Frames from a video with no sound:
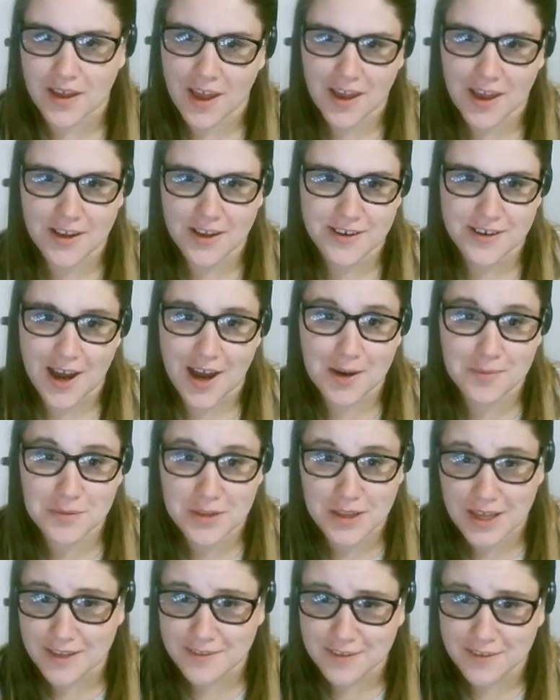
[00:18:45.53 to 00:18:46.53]
And I'm
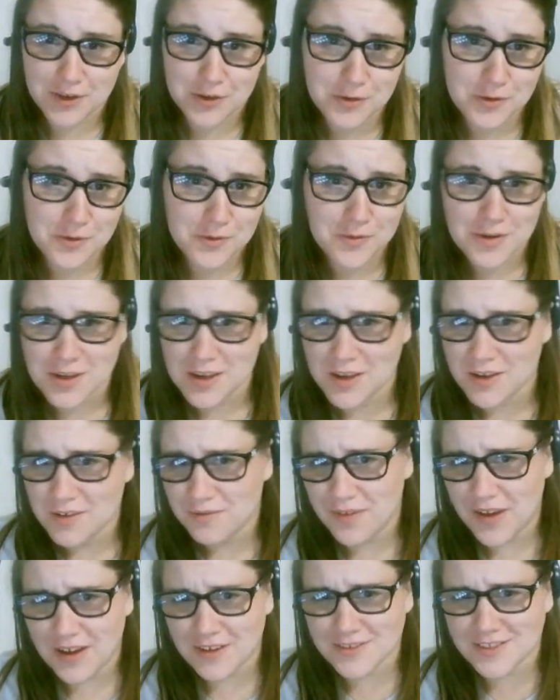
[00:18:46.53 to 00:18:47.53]
glad that you
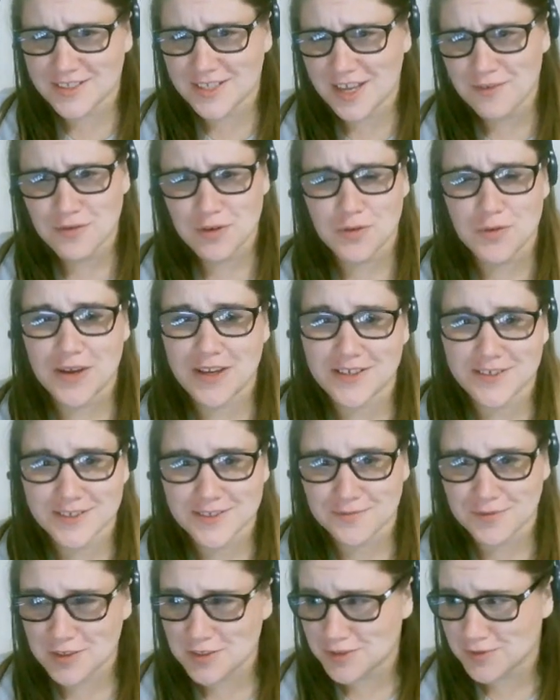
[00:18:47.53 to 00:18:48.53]
found several
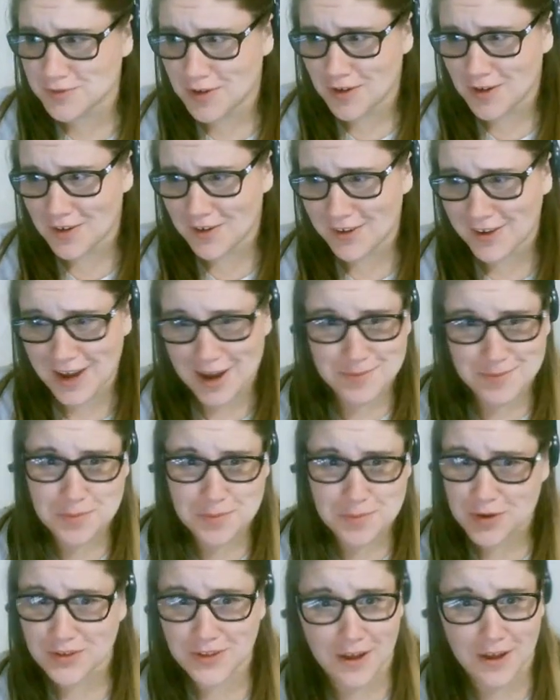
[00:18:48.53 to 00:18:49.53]
ways. First of all, I'm a
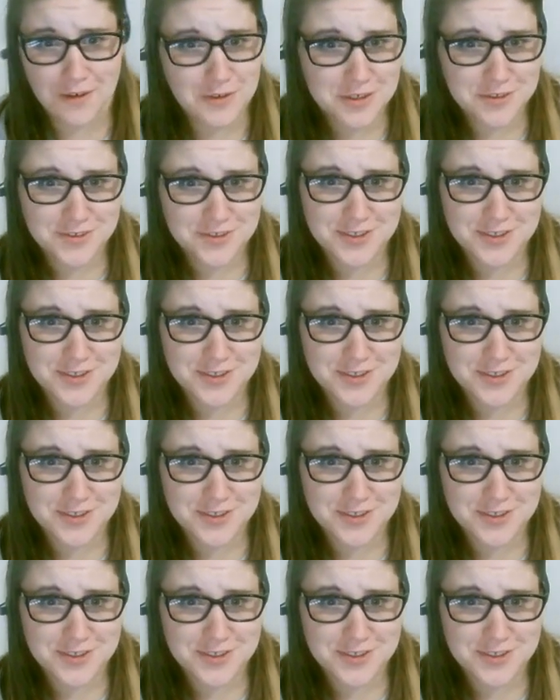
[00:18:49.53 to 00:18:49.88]
book lover.